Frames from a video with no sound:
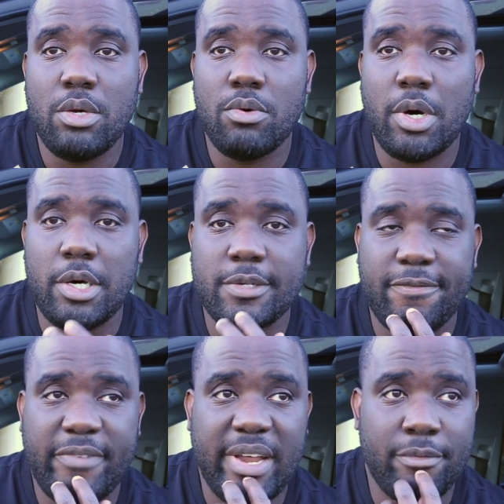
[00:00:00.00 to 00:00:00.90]

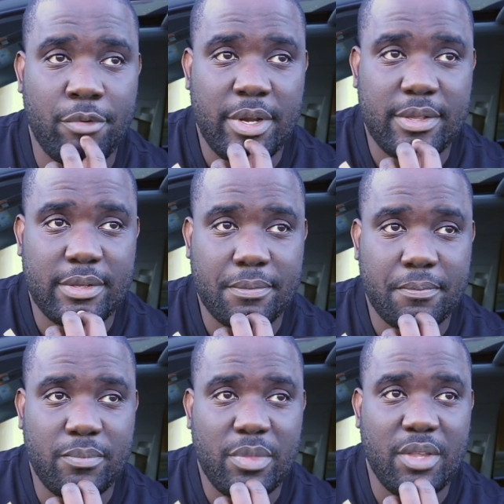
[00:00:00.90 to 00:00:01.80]
what would be
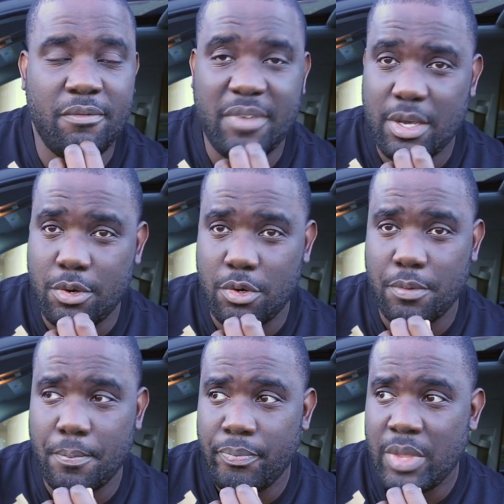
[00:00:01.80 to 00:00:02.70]
favorite vehicle?
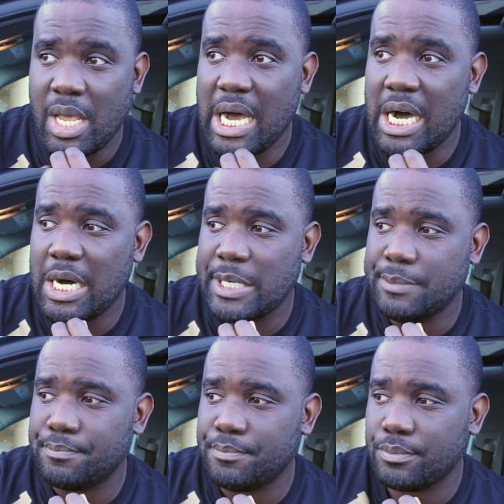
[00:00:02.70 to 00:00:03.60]

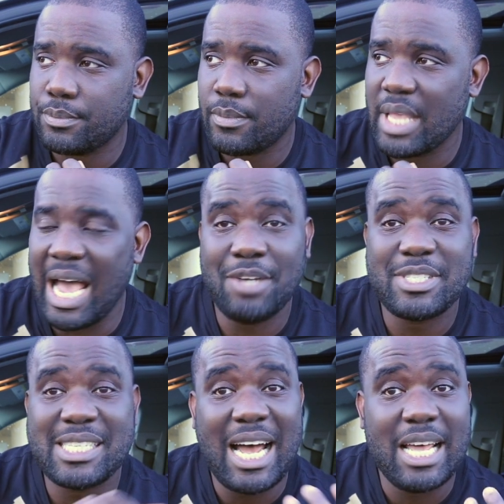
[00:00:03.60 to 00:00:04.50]
Um,
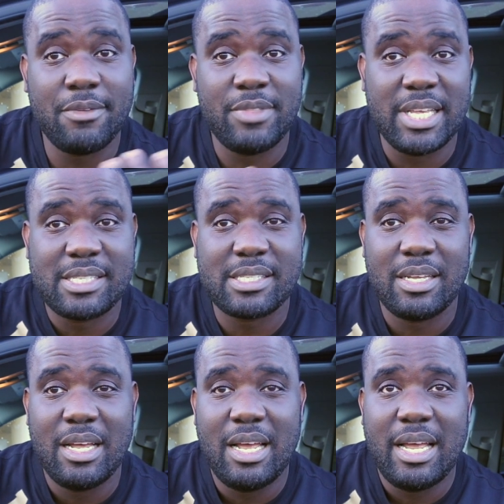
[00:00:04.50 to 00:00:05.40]
outside of this,
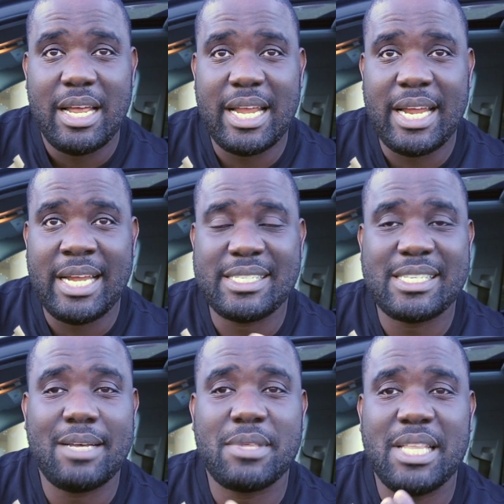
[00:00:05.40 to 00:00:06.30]
and
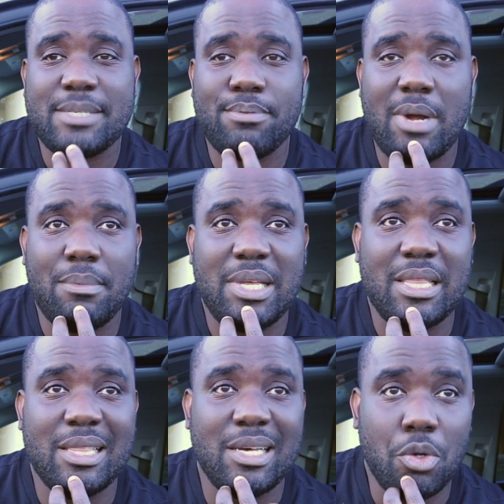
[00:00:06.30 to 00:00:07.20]
something that's probably a
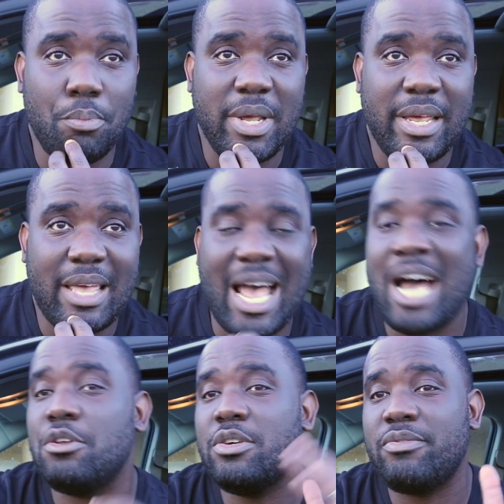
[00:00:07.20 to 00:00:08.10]
little bit
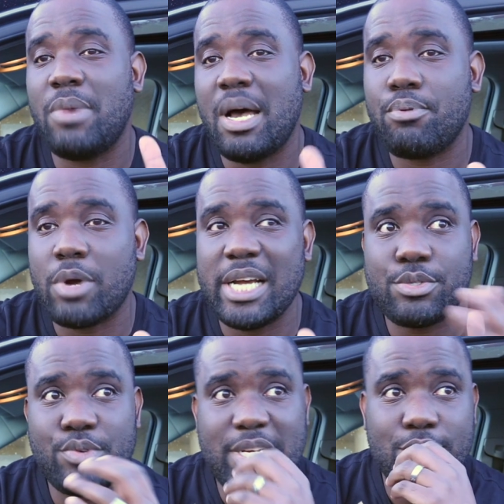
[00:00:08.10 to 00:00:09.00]
out of my
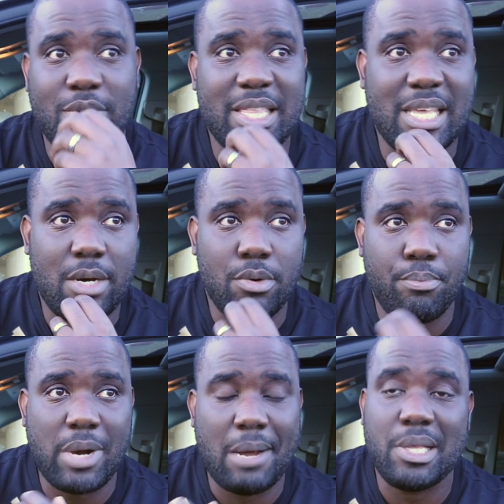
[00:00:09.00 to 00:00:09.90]
price range right now
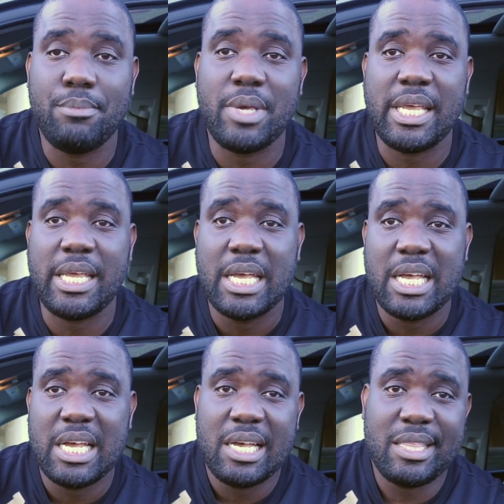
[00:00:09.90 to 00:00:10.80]
would probably be
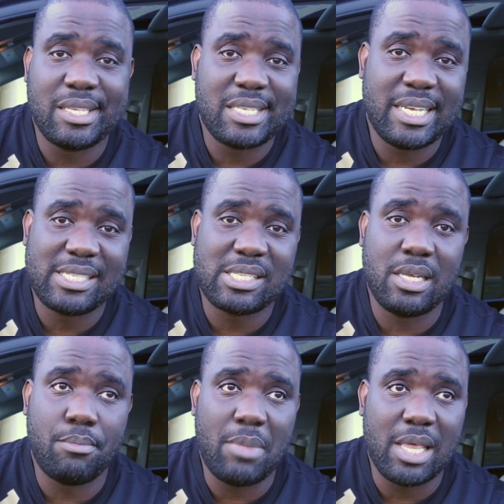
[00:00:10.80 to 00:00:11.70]
the
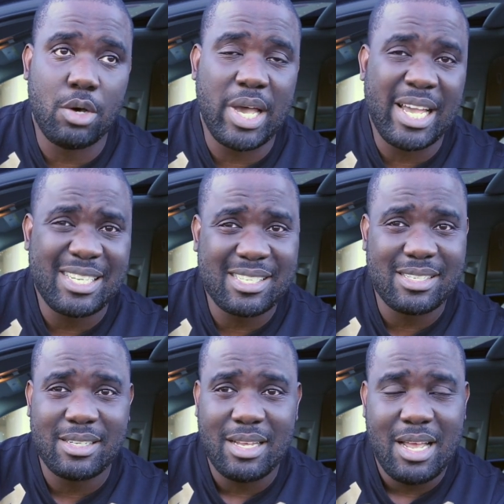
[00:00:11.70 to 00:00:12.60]
Tesla Model
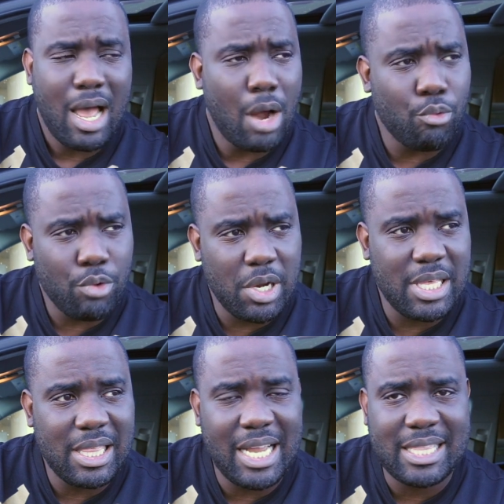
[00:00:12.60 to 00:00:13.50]
S. I
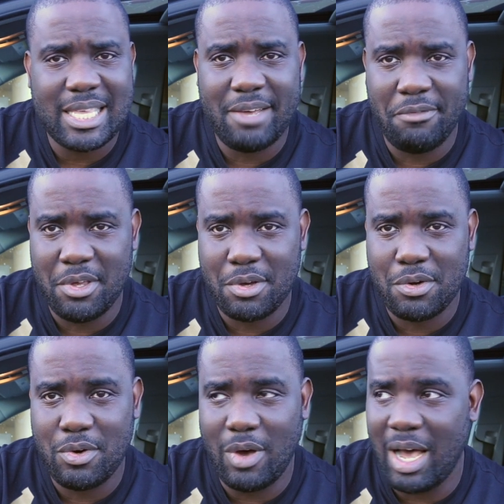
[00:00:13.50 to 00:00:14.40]
really like that
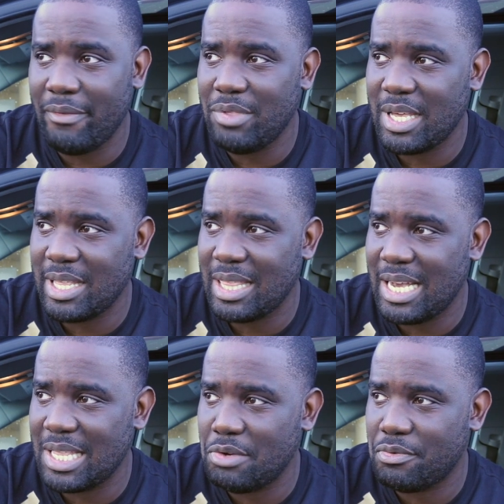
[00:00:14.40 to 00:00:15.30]
vehicle. I've done a
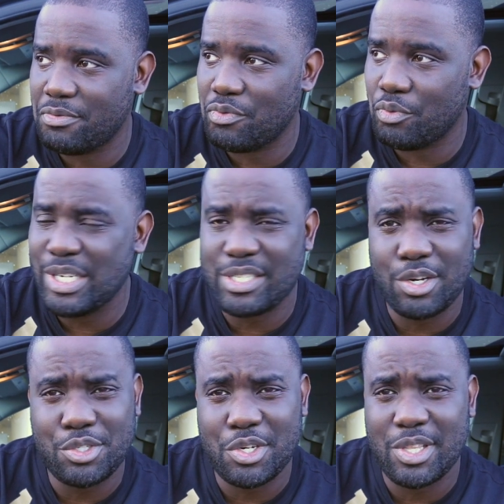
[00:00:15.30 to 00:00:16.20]
lot of
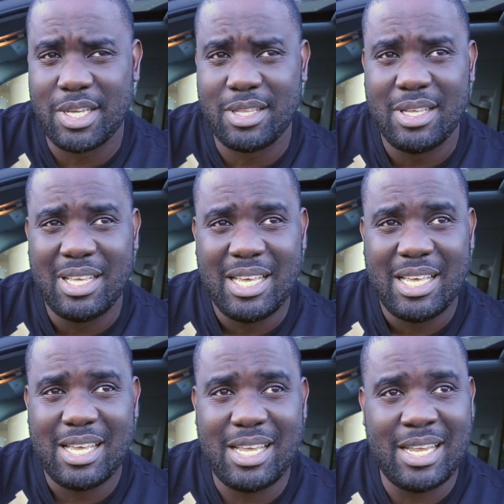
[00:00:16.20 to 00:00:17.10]
research on
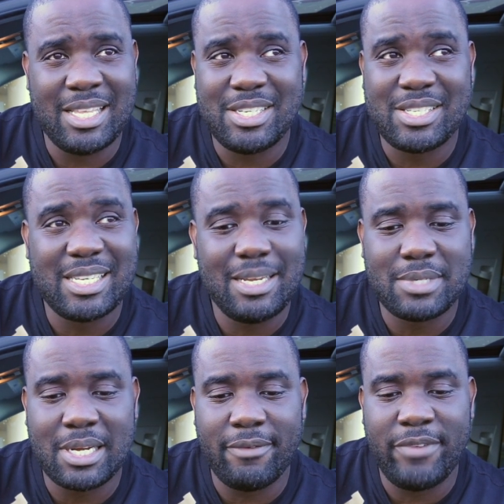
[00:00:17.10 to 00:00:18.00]
it, and it just seems
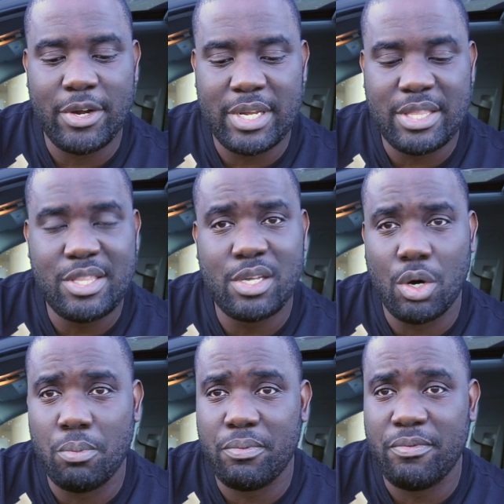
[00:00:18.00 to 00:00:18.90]
like a very
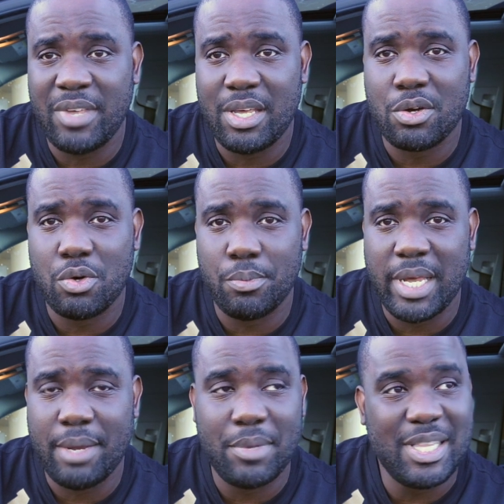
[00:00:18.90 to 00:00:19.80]
dope vehicle,
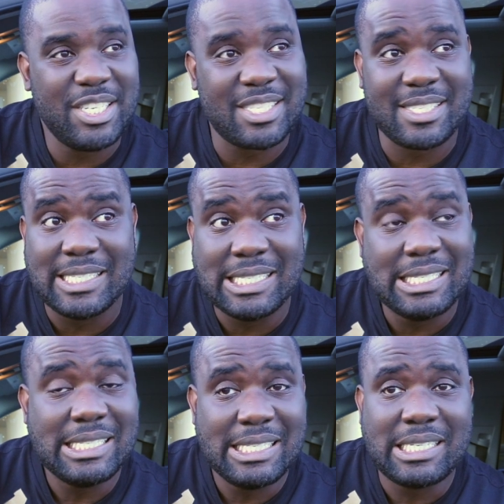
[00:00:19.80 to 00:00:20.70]
man. But it just
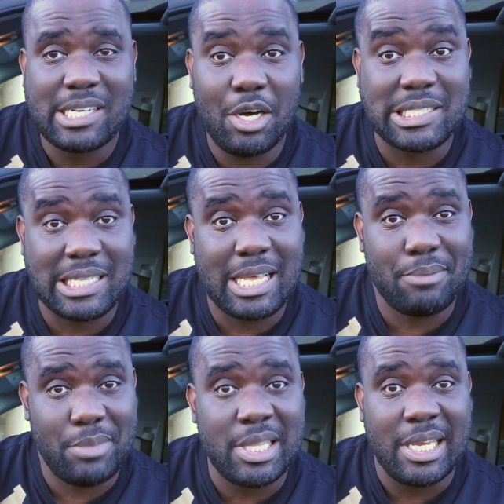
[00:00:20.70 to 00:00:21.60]
it costs a lot
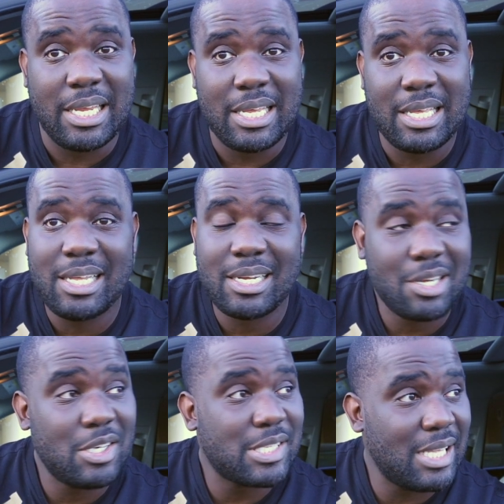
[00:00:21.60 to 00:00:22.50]
of money. It
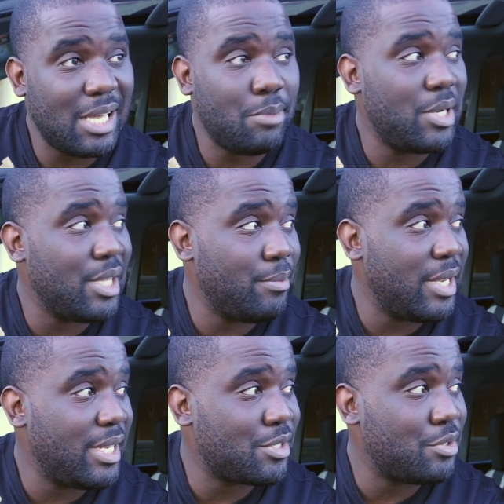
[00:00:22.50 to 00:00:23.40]
costs a lot of money,
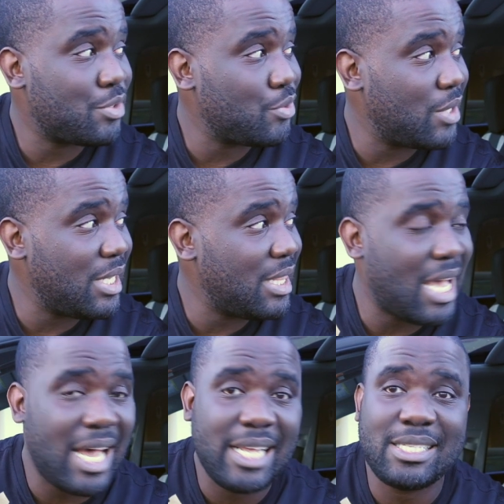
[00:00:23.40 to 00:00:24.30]
man. So it's really
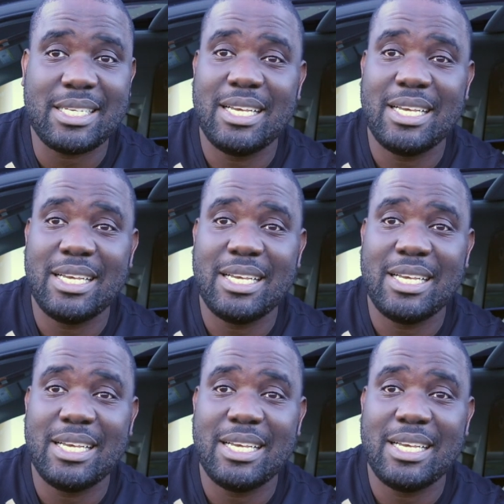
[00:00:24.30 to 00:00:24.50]
not